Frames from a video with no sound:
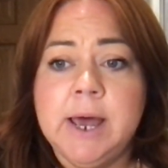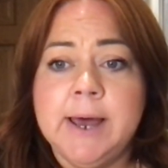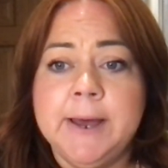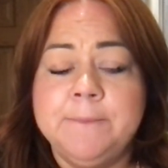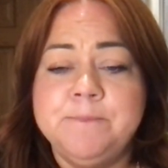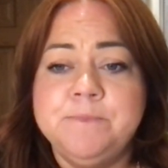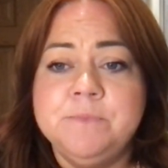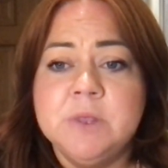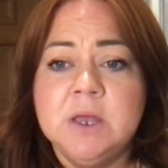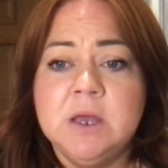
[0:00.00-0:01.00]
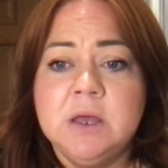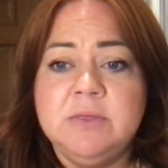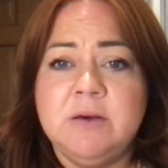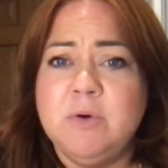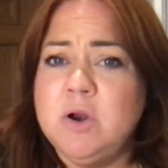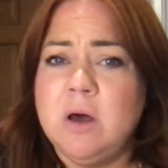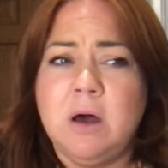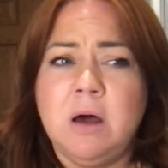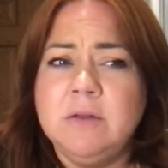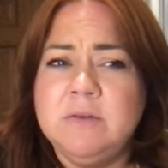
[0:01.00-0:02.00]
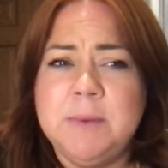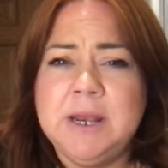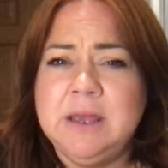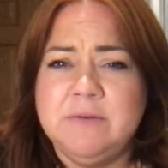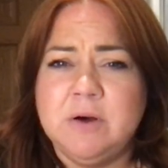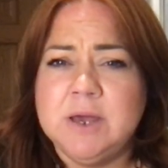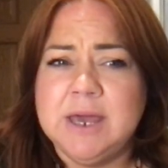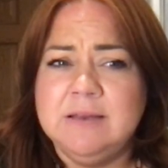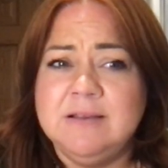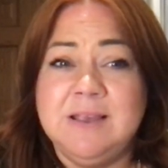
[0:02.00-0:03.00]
There aren't many of our cases,